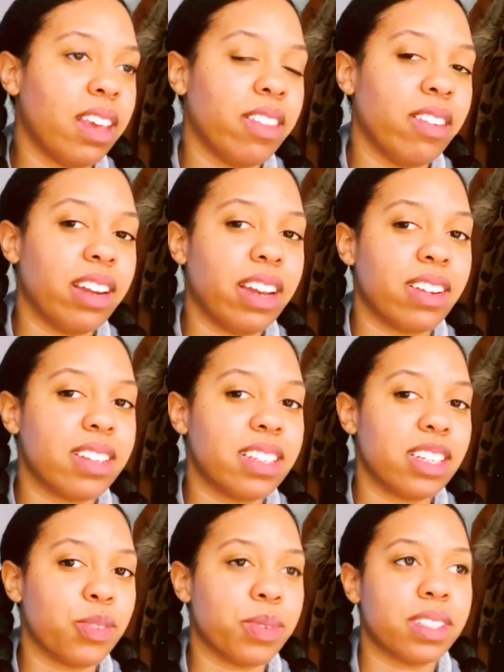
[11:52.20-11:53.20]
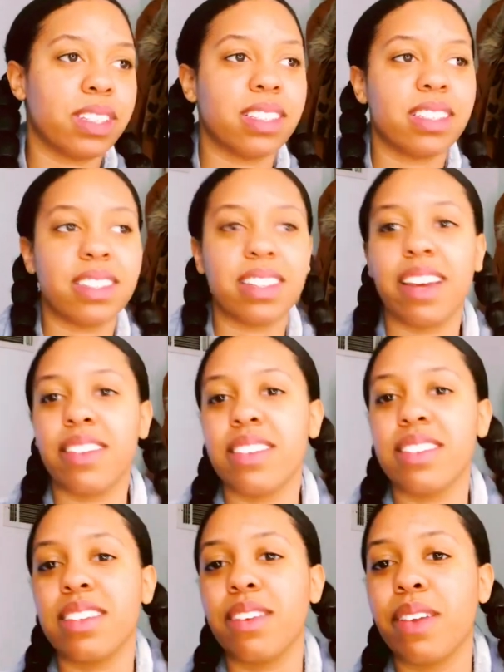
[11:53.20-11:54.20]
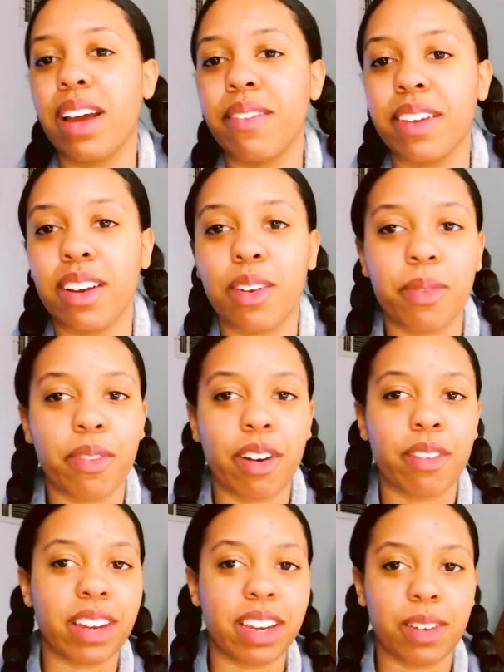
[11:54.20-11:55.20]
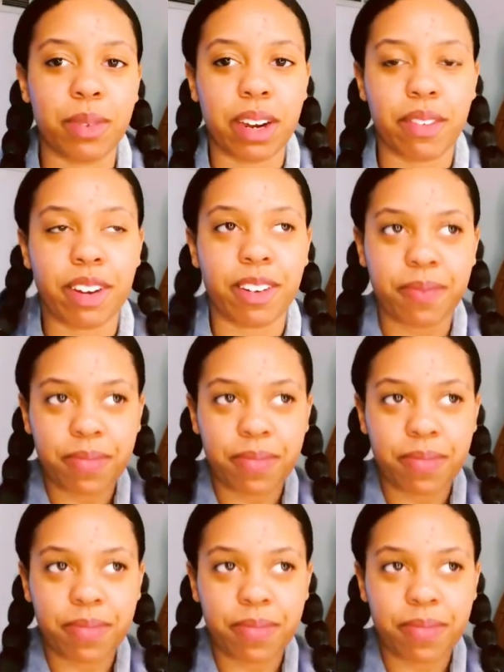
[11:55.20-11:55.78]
I'm not going to say twist it. See how this is unraveling over already? Whatever.